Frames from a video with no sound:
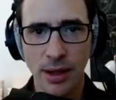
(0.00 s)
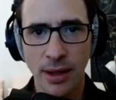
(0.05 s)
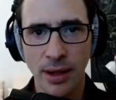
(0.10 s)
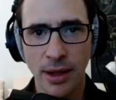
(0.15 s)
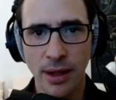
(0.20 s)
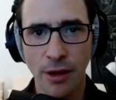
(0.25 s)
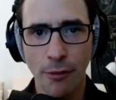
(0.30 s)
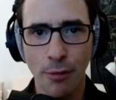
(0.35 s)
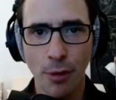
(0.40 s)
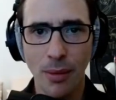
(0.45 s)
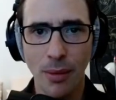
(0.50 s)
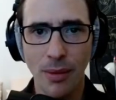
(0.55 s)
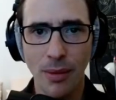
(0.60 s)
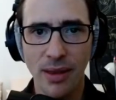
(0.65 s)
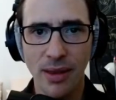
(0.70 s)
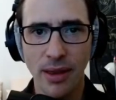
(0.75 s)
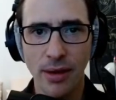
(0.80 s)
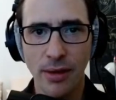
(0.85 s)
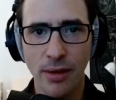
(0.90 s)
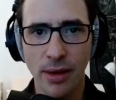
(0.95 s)
You've probably
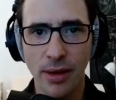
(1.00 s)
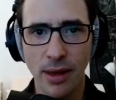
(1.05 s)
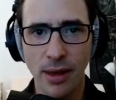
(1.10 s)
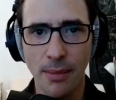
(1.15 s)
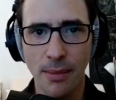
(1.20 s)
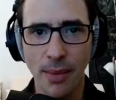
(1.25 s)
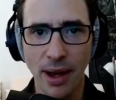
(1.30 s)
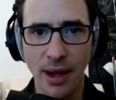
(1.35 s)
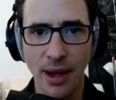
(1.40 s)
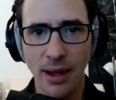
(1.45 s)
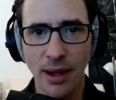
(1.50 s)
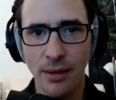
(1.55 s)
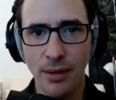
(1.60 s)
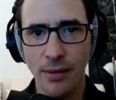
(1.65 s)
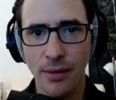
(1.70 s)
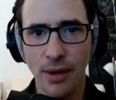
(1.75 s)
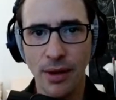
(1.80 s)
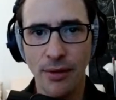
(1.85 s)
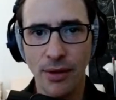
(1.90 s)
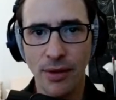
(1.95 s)
seen this in my
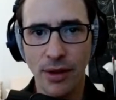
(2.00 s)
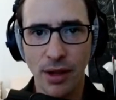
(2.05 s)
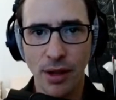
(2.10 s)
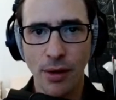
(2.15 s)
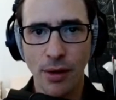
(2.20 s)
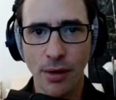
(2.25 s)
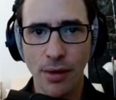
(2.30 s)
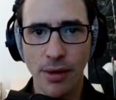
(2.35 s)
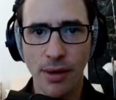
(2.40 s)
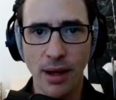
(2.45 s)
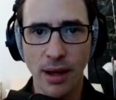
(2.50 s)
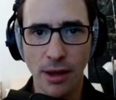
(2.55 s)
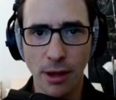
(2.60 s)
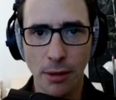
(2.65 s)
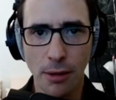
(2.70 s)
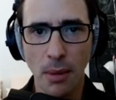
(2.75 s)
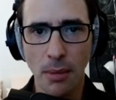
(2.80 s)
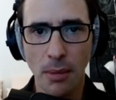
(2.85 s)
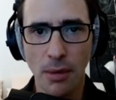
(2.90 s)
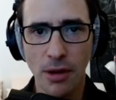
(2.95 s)
videos, other
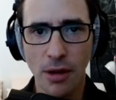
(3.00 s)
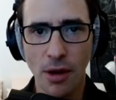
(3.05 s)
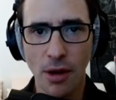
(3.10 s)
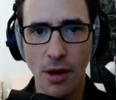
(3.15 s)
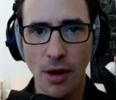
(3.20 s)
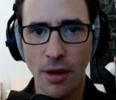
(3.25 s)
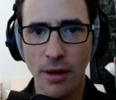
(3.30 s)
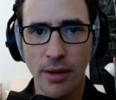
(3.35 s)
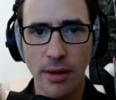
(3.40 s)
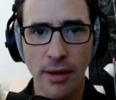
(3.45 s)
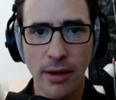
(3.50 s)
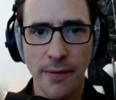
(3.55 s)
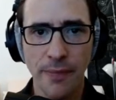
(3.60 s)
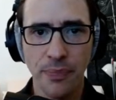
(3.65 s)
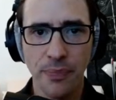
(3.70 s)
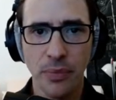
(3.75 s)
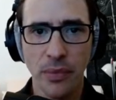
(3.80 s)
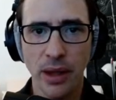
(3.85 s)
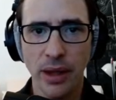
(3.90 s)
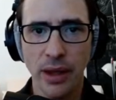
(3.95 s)
people's talks.
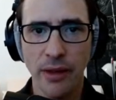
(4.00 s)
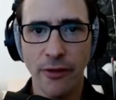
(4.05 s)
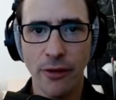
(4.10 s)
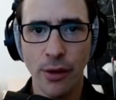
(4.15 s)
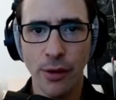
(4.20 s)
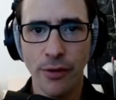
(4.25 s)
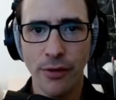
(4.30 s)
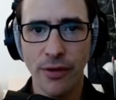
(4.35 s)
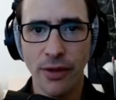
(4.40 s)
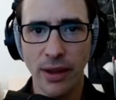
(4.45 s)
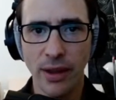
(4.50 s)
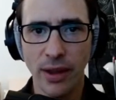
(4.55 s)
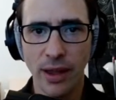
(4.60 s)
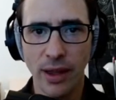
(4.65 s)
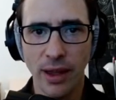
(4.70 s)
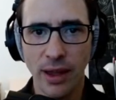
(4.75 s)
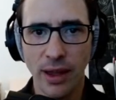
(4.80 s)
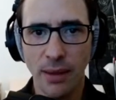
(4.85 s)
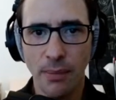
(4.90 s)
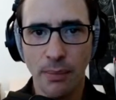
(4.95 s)
If you've
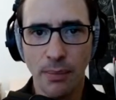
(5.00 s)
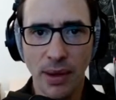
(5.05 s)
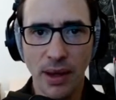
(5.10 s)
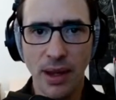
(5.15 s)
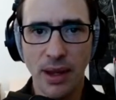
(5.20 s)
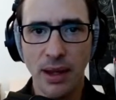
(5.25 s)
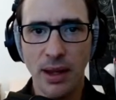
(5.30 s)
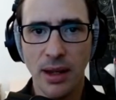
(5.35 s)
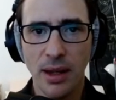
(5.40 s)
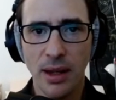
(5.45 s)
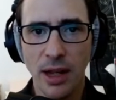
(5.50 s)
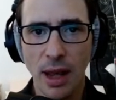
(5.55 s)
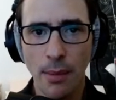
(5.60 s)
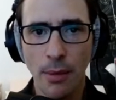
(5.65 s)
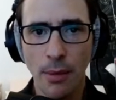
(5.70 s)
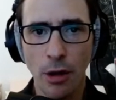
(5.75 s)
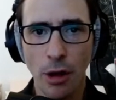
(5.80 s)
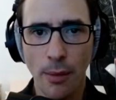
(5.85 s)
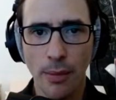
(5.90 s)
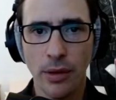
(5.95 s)
been in an
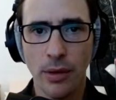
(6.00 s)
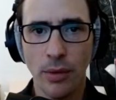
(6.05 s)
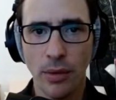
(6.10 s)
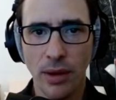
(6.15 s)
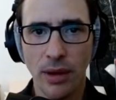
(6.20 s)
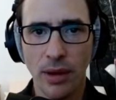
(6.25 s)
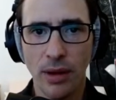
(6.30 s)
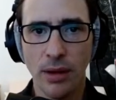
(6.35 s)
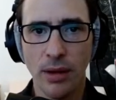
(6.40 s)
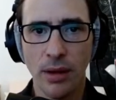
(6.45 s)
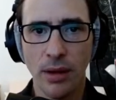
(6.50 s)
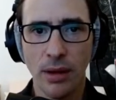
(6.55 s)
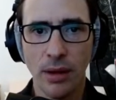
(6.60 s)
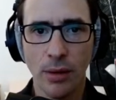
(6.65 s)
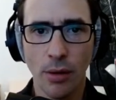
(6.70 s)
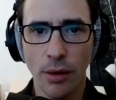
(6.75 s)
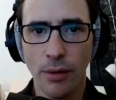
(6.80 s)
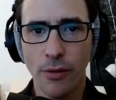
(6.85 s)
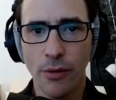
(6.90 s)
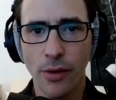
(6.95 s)
MLOps tooling
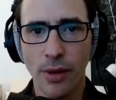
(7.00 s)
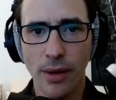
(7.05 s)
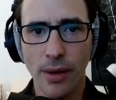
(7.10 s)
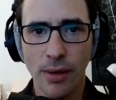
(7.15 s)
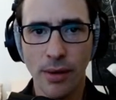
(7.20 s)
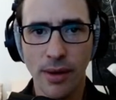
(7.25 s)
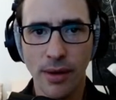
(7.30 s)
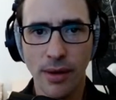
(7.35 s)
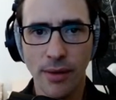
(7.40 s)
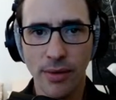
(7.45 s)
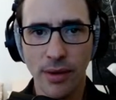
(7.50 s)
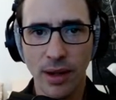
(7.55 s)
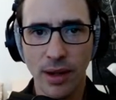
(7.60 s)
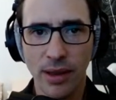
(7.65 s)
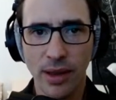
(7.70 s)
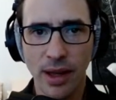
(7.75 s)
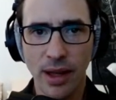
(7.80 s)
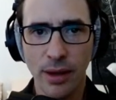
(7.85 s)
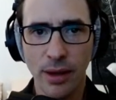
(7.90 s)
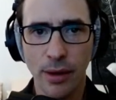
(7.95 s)
conference or something
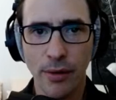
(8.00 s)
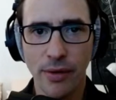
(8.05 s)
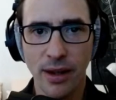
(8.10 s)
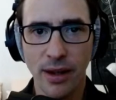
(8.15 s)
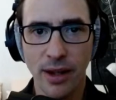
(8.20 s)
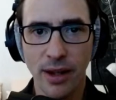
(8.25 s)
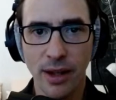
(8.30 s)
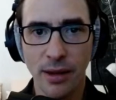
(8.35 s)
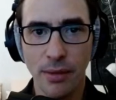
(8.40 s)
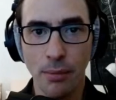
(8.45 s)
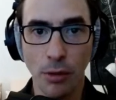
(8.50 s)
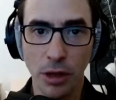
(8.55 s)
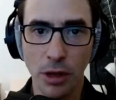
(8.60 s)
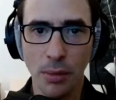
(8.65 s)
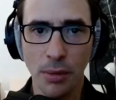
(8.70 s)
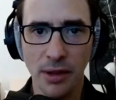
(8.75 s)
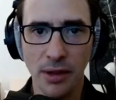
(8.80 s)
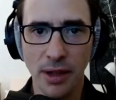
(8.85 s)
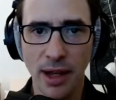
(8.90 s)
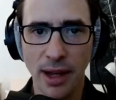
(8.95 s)
like that, you've seen it
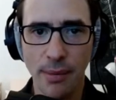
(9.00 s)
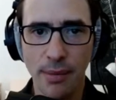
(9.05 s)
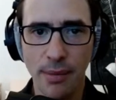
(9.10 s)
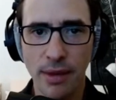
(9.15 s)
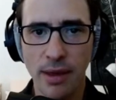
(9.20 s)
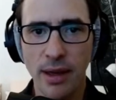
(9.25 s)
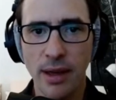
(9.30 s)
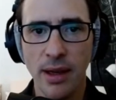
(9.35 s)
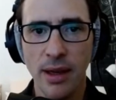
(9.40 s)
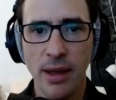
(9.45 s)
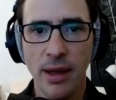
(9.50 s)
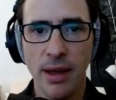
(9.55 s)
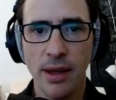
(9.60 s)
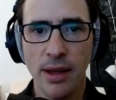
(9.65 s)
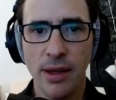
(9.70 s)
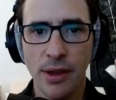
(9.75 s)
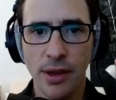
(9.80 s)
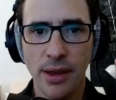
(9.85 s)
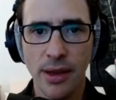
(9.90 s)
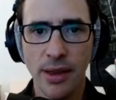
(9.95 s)
multiple times.
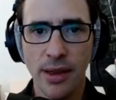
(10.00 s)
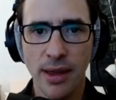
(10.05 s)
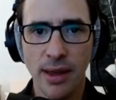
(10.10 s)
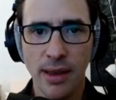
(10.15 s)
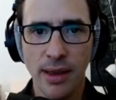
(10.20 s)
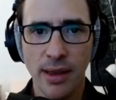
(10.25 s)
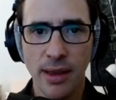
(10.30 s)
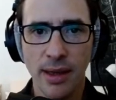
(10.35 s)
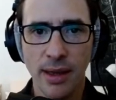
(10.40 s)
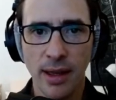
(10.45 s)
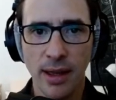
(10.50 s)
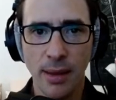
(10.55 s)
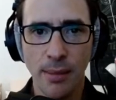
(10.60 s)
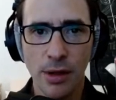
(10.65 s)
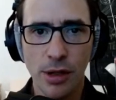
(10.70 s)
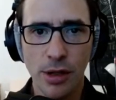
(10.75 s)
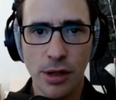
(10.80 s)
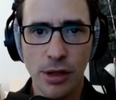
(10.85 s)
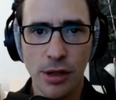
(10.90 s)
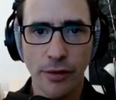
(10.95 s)
This is an
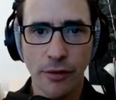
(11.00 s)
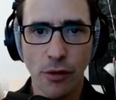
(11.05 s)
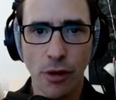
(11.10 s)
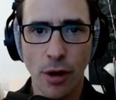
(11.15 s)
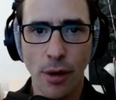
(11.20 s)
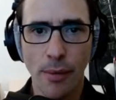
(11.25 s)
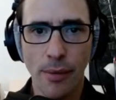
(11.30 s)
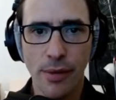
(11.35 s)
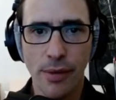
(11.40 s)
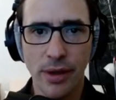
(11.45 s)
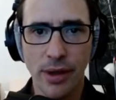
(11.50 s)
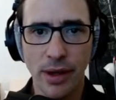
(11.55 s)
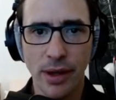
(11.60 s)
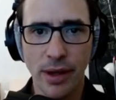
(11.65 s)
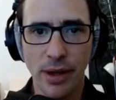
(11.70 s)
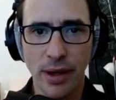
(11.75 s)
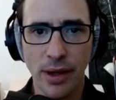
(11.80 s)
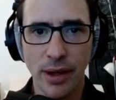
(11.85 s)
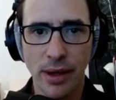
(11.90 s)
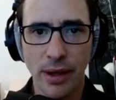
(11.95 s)
image from the